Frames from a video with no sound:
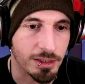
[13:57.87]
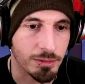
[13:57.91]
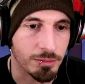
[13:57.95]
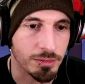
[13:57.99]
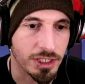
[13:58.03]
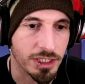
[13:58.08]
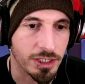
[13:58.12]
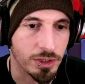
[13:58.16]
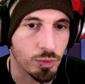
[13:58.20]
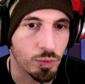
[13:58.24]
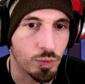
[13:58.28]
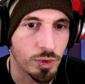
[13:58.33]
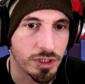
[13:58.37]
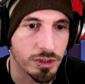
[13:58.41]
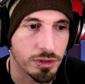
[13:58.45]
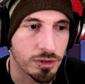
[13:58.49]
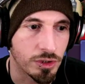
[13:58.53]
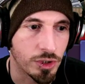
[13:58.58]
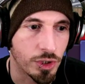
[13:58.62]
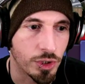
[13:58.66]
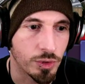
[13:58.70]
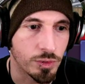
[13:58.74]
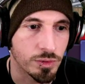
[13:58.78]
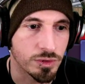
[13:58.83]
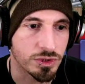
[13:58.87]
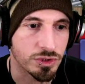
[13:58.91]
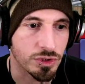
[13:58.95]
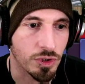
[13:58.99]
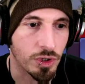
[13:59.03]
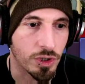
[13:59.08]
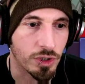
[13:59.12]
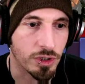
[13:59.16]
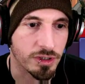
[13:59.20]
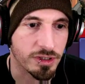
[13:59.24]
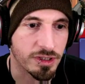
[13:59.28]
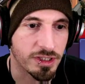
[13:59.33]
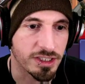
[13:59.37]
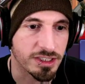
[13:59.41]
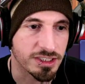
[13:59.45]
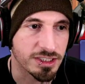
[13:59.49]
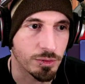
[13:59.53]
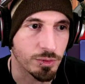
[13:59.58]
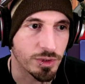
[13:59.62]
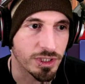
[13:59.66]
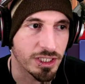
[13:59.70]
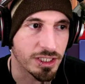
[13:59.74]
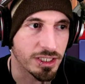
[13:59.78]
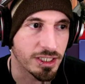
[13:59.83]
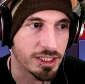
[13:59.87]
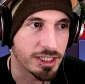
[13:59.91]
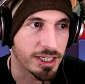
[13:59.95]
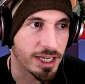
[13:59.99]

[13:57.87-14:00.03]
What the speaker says: and I'm like, what nodes are things that we need to